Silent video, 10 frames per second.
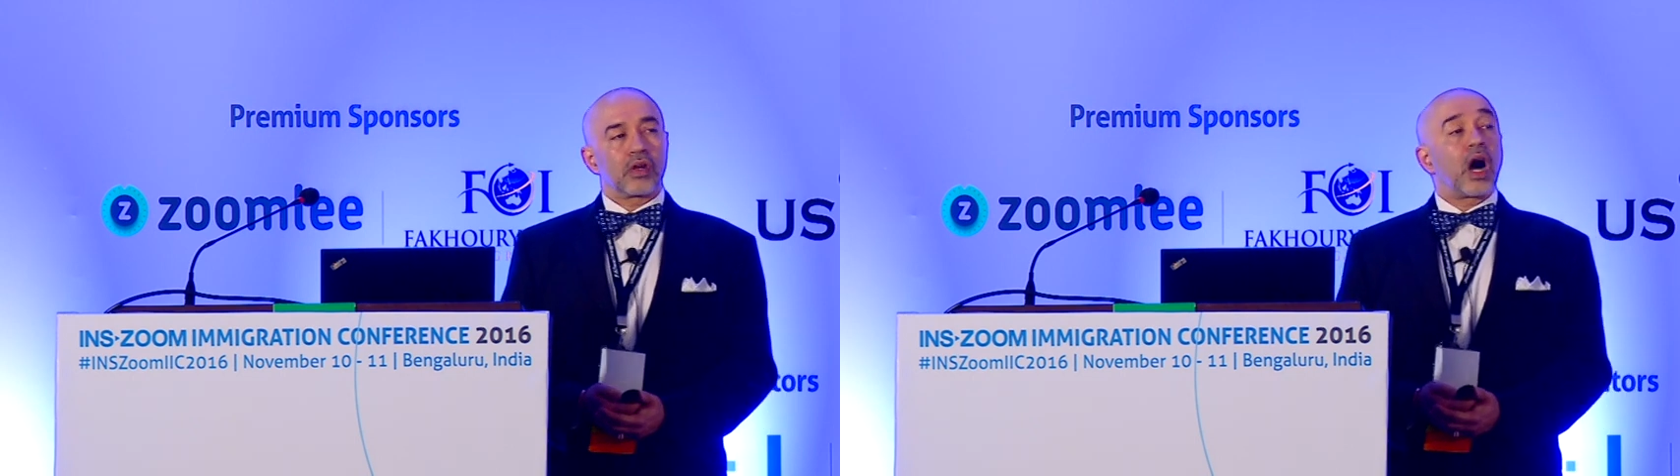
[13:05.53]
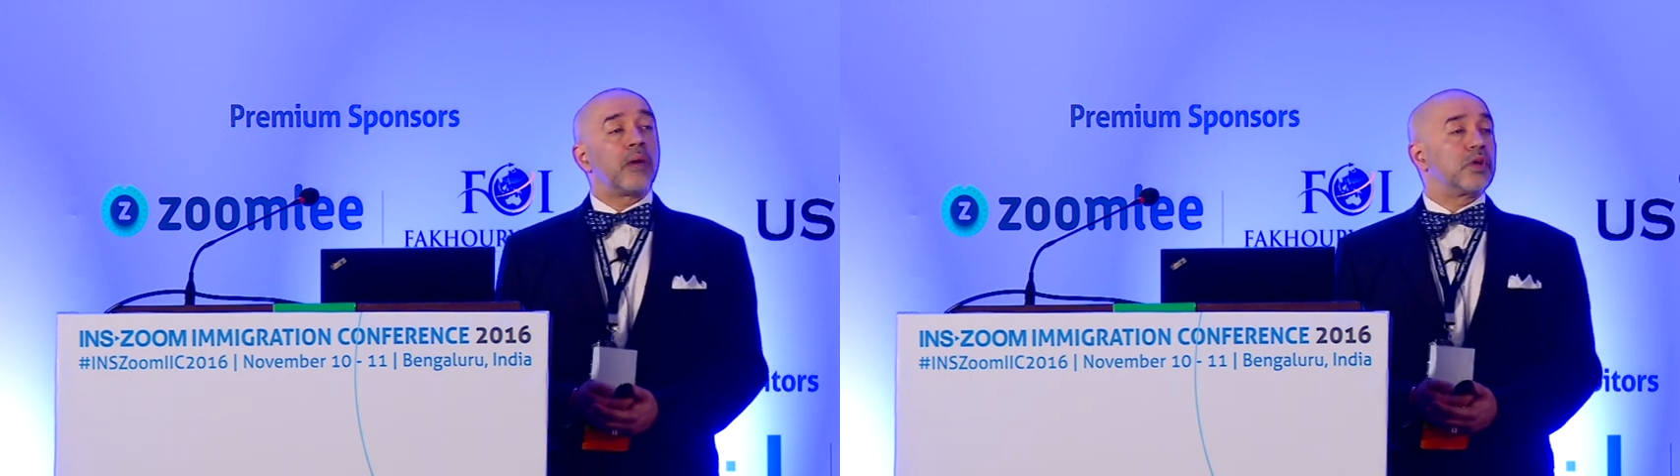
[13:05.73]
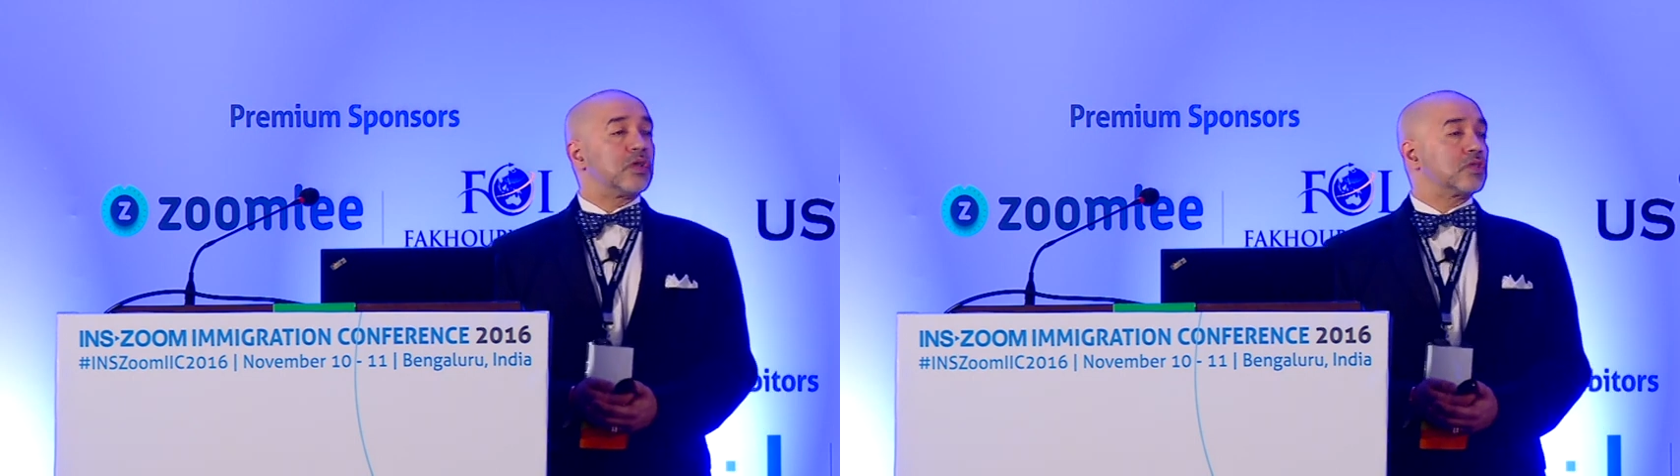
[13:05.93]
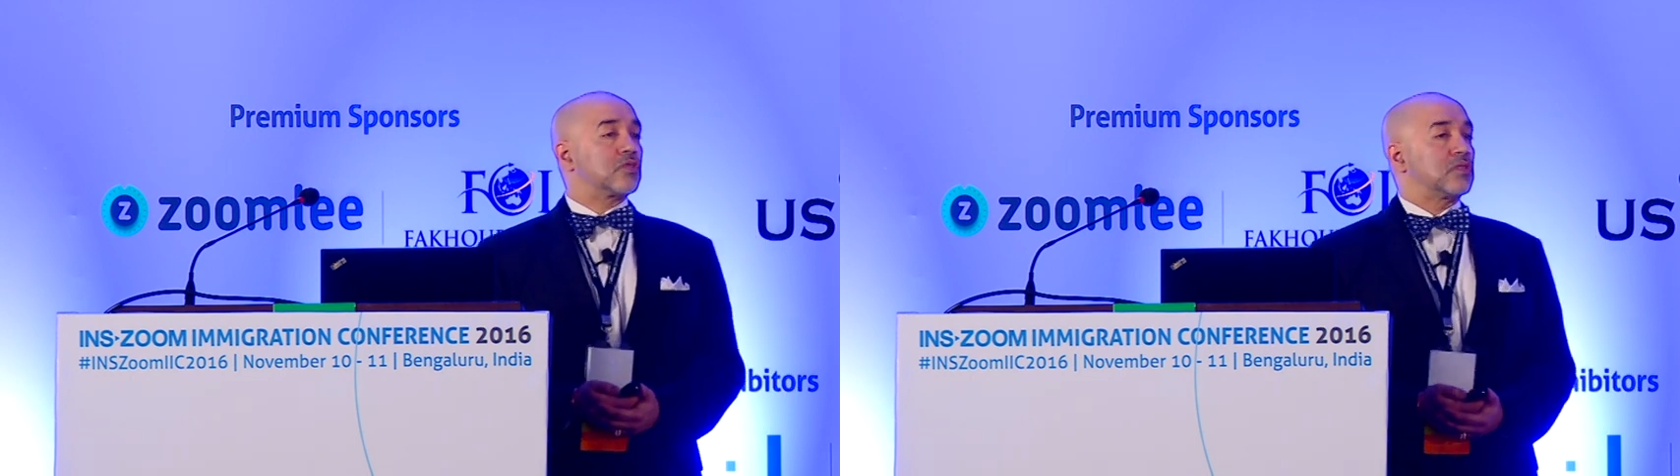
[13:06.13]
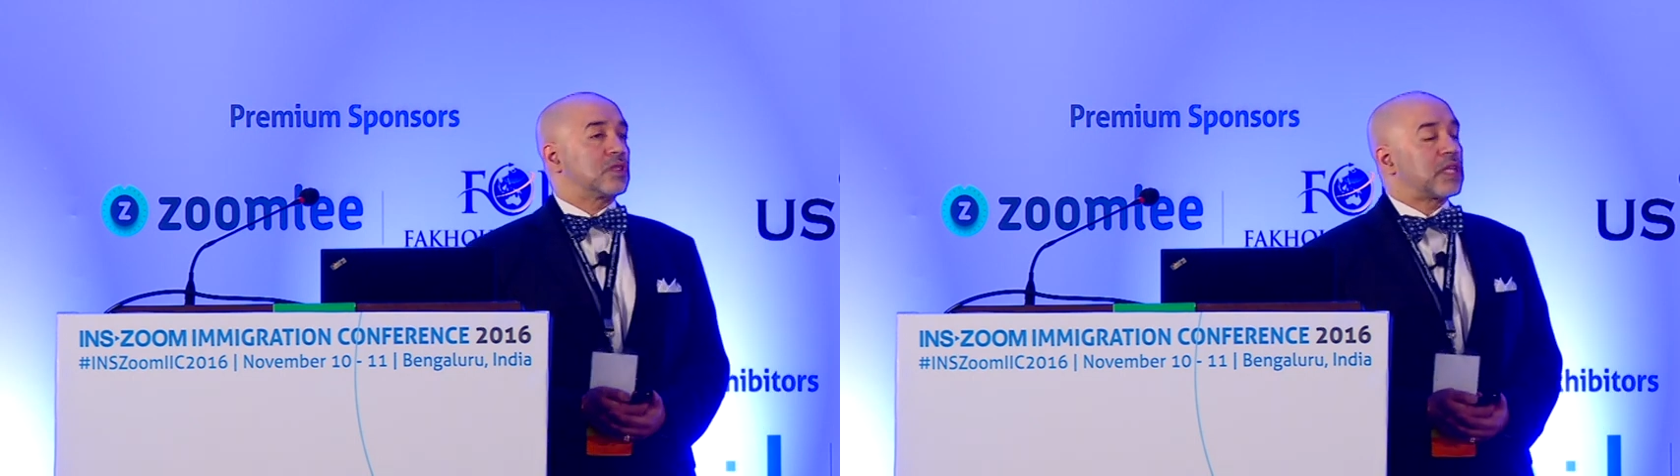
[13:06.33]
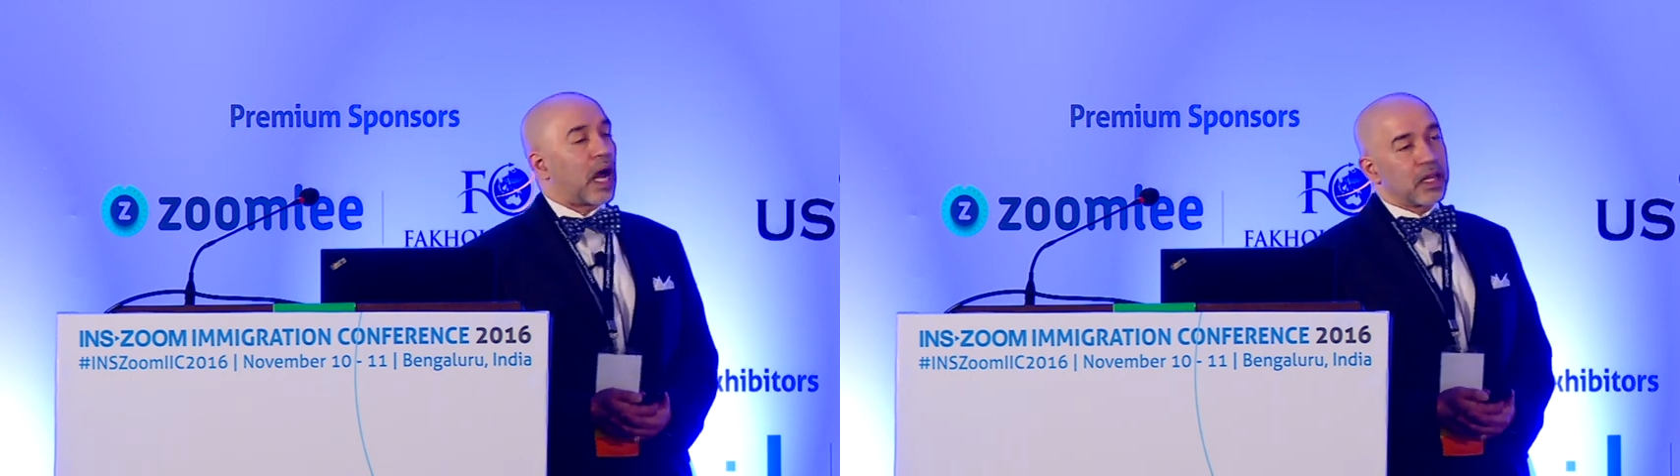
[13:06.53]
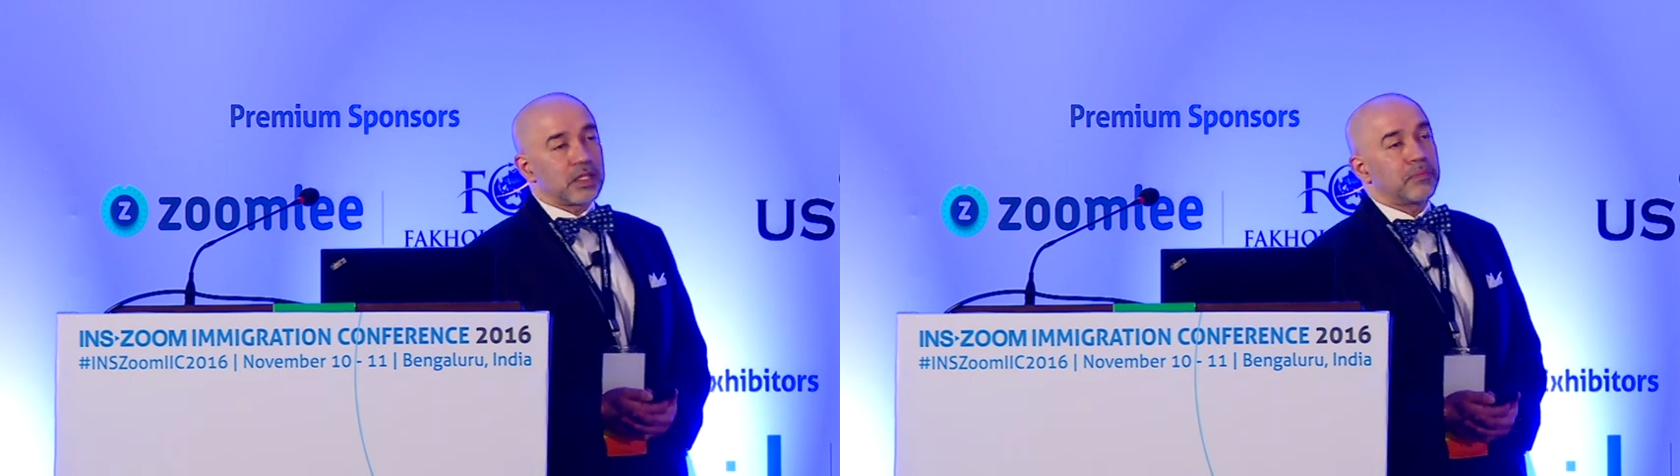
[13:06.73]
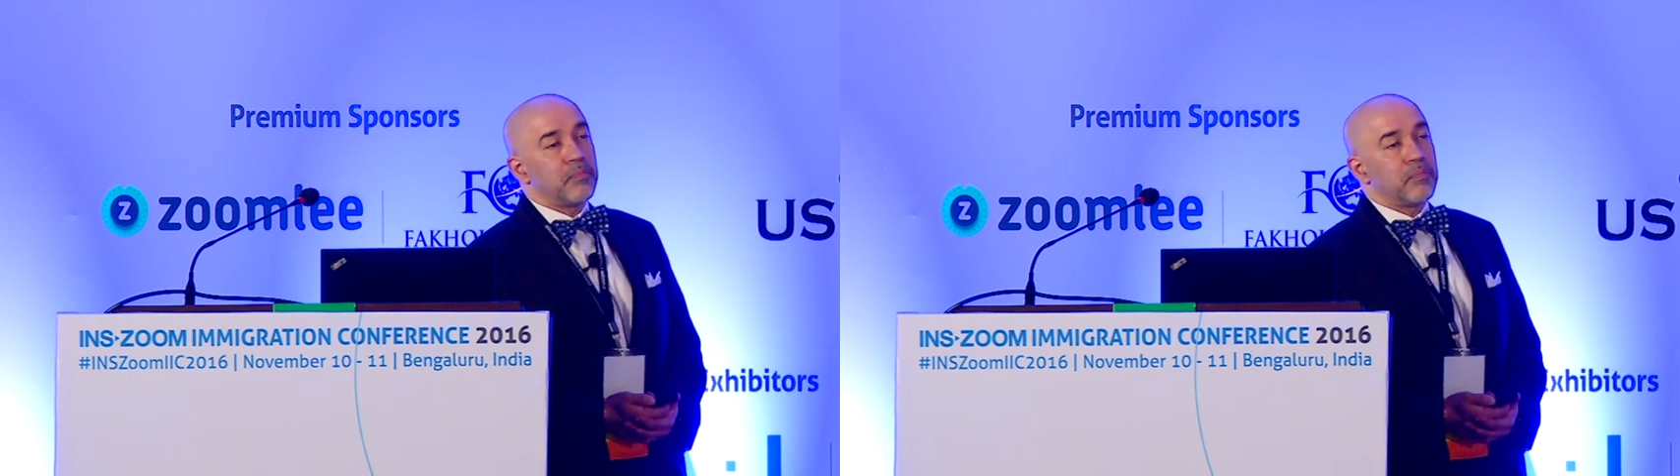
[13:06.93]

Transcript: commerce or science